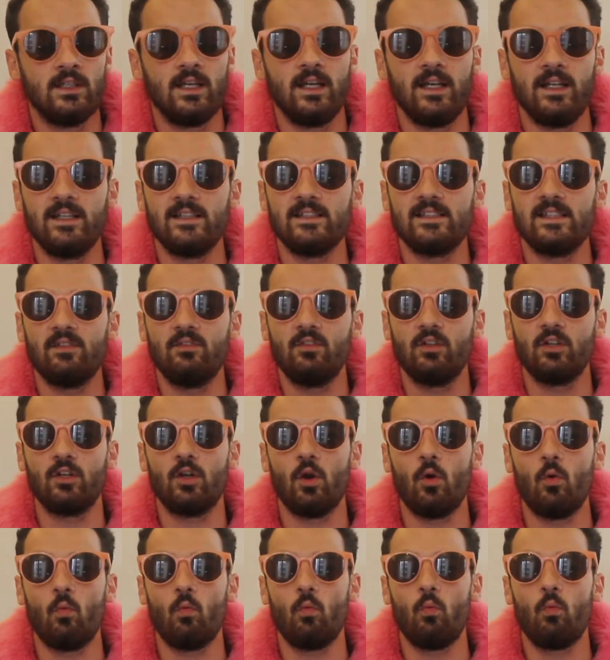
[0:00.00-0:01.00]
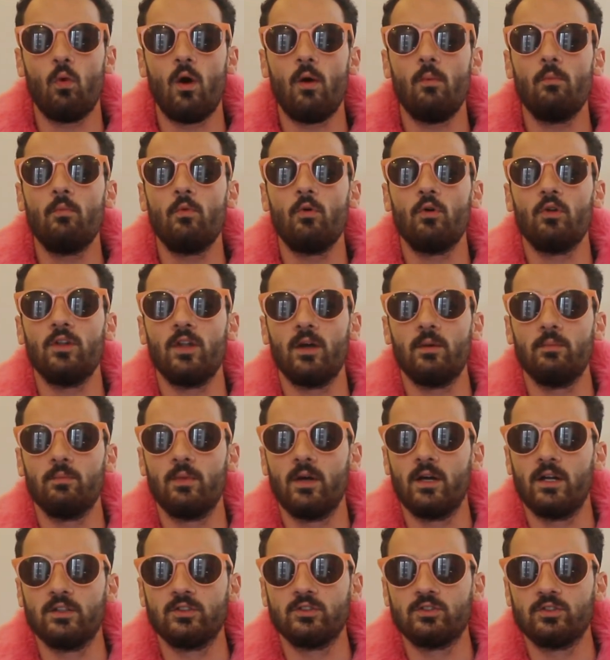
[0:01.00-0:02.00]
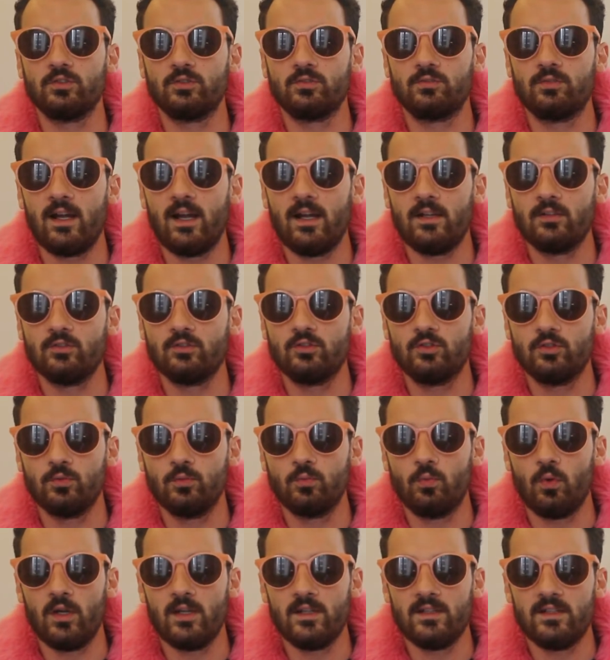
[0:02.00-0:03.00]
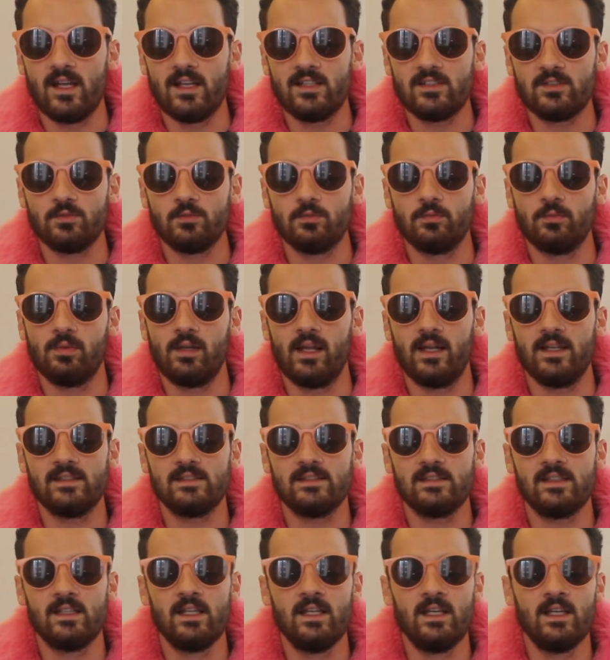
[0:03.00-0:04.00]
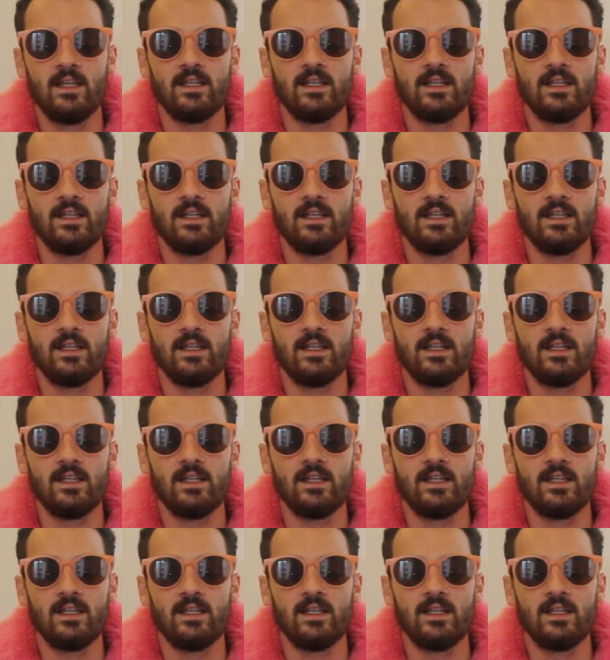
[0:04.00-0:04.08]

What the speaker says: And let's have a look at one more number to round to 1 decimal place.